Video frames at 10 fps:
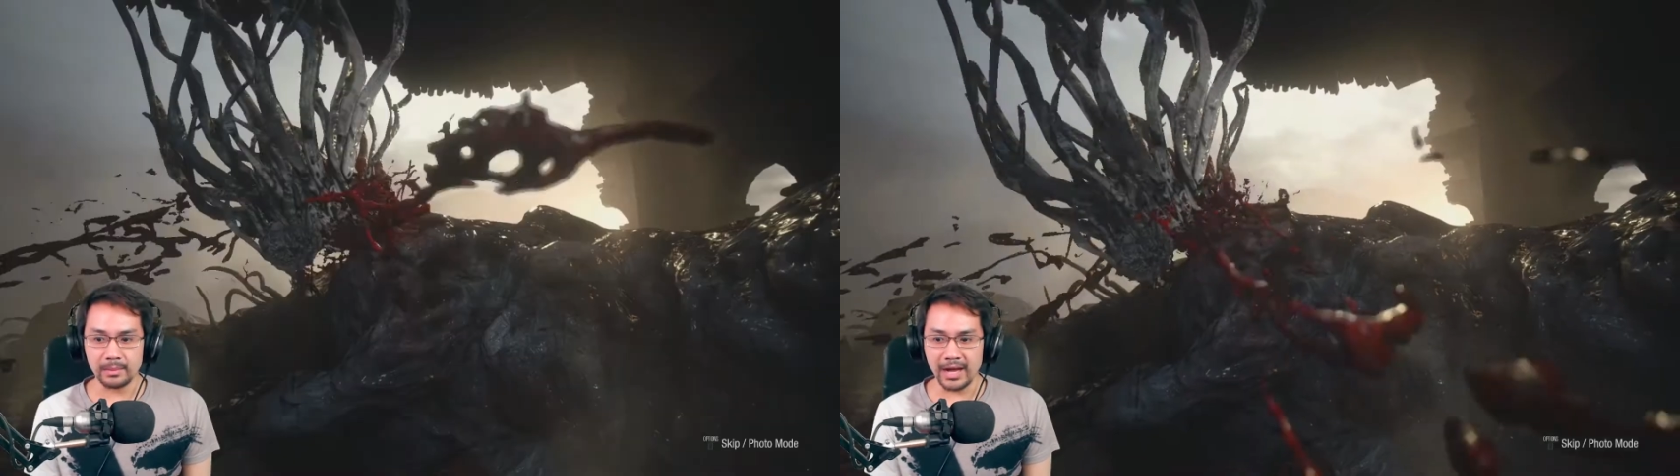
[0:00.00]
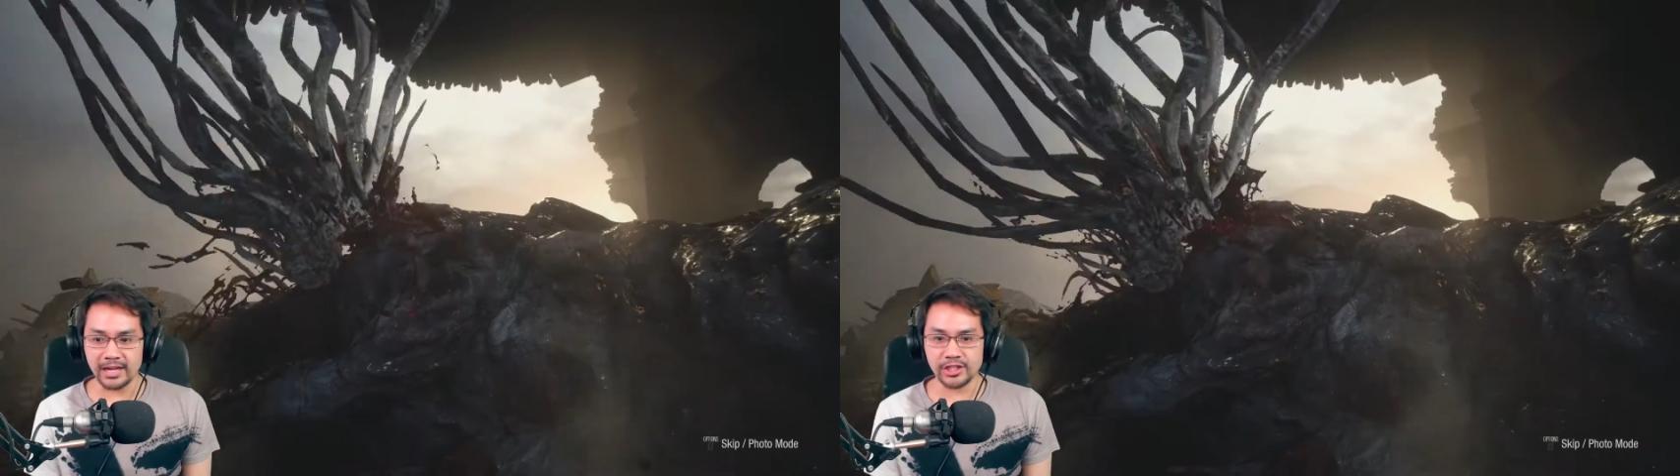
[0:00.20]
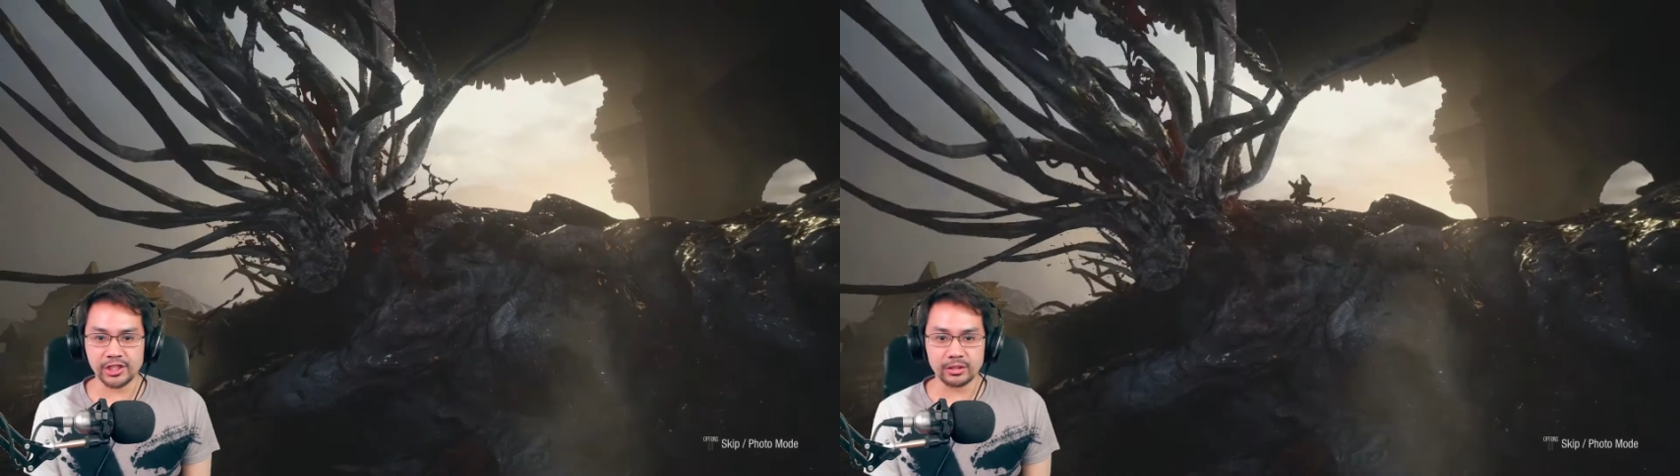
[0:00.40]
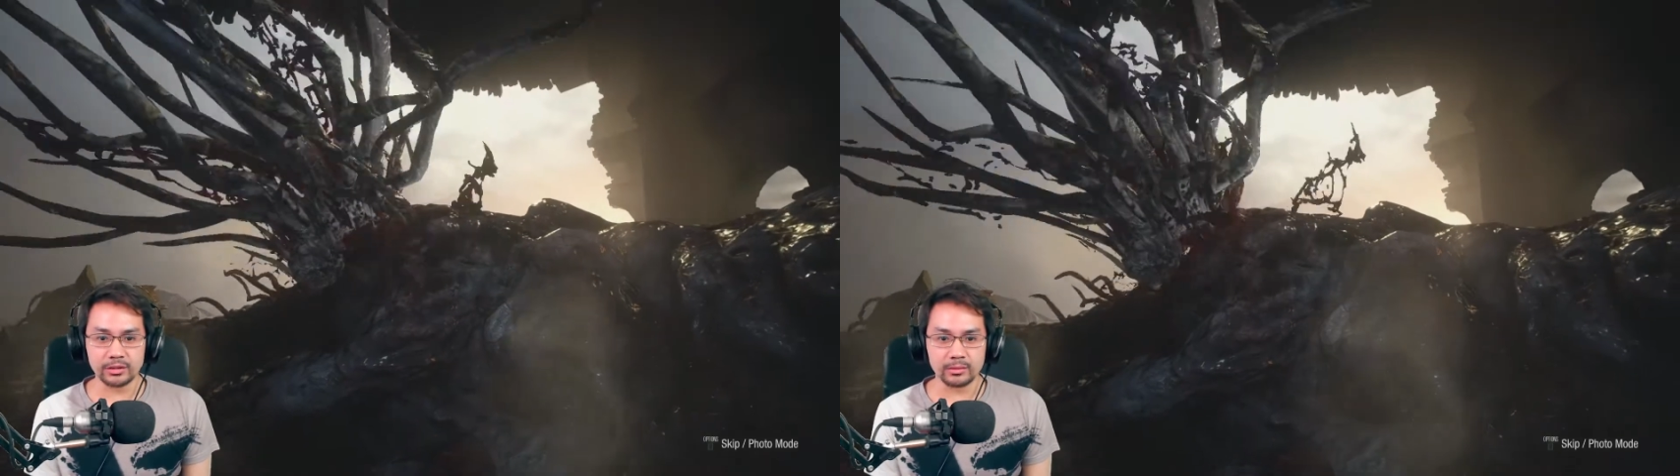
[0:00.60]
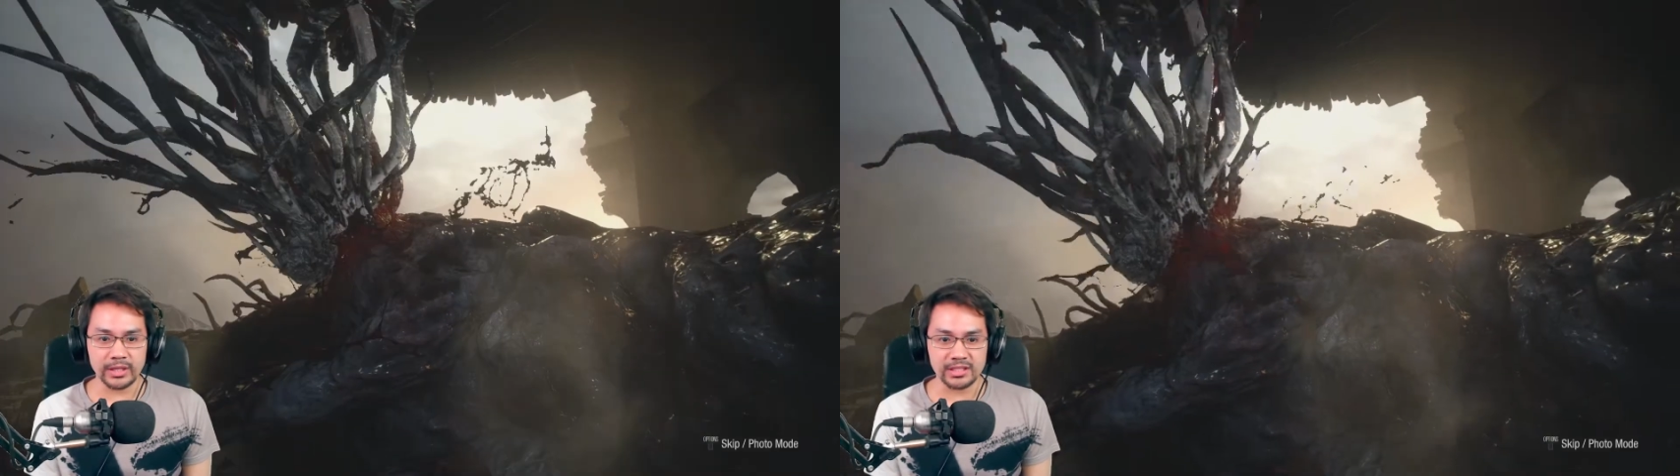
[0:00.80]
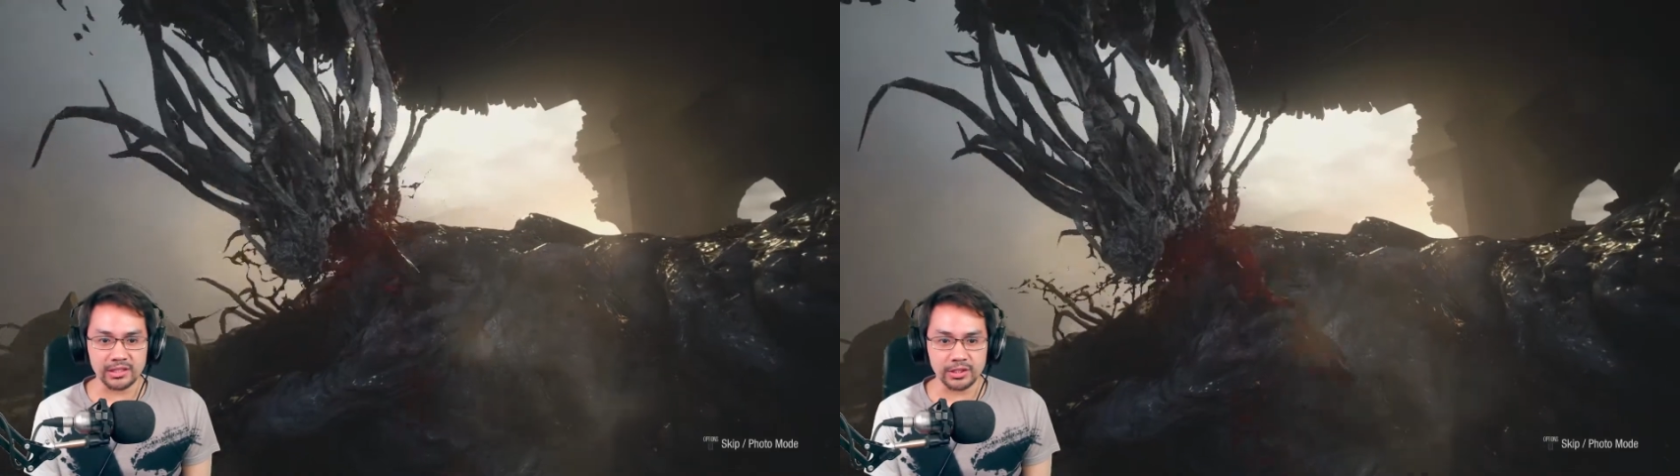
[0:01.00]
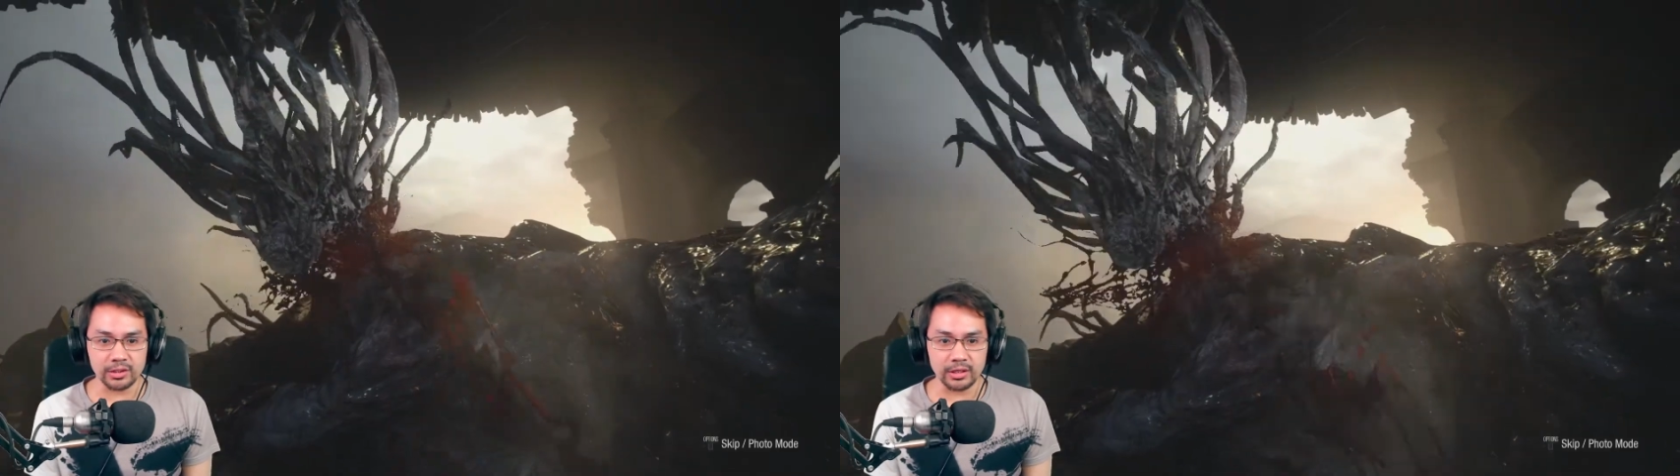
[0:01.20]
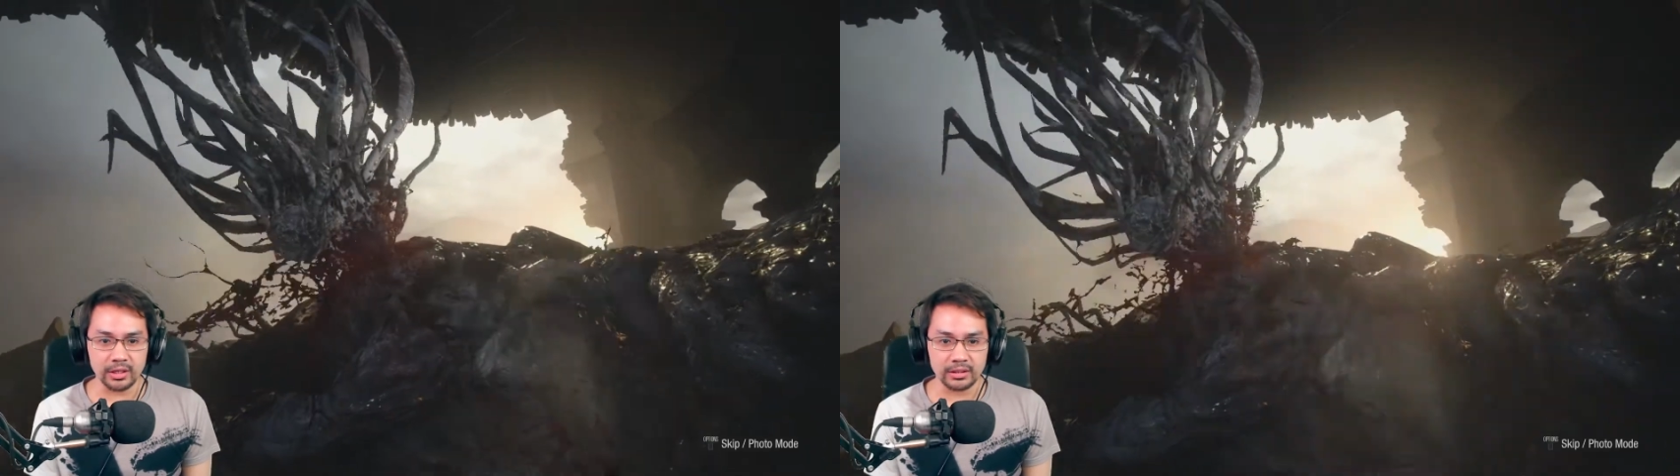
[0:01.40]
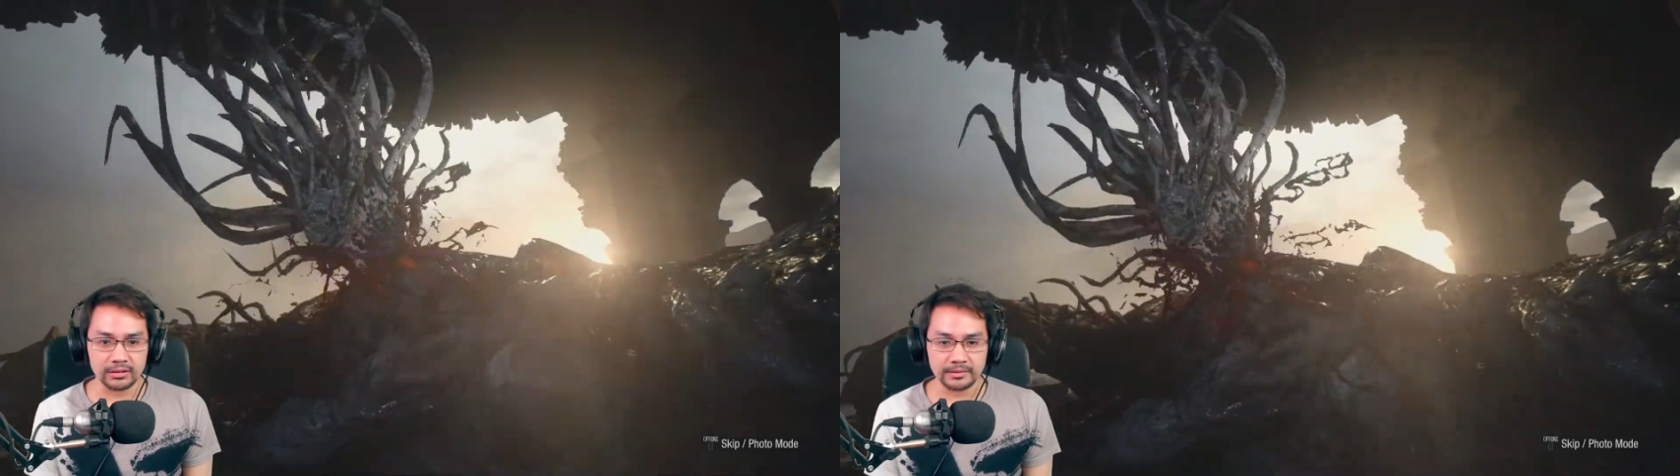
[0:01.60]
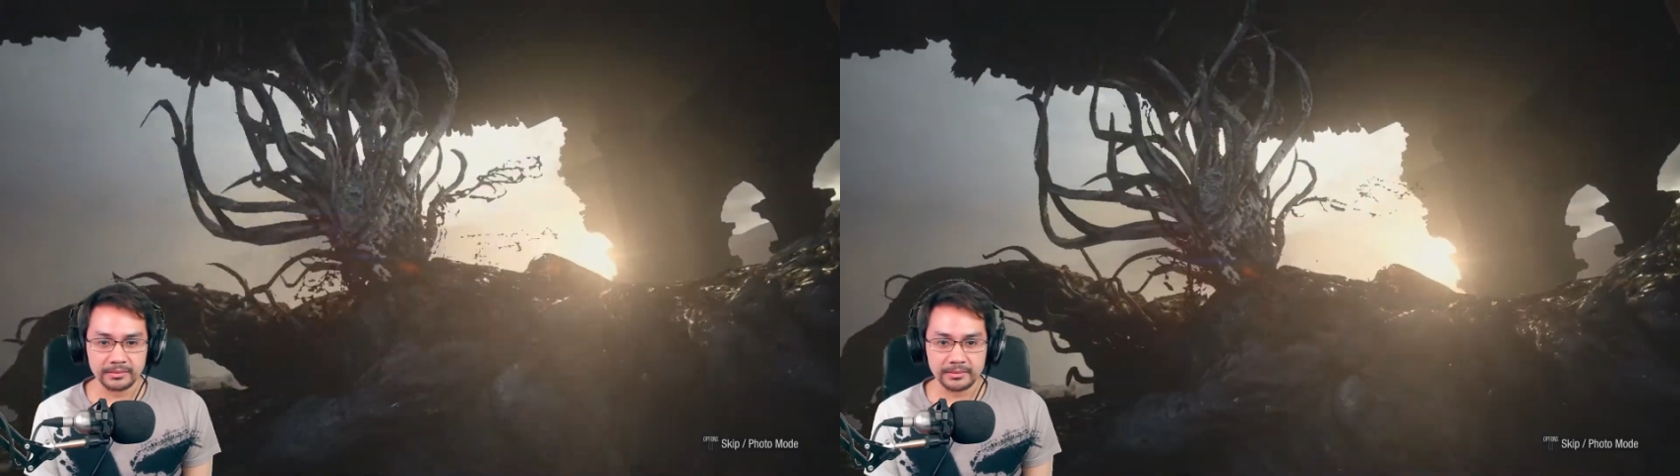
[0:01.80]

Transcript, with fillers: come on, we can still shoot her.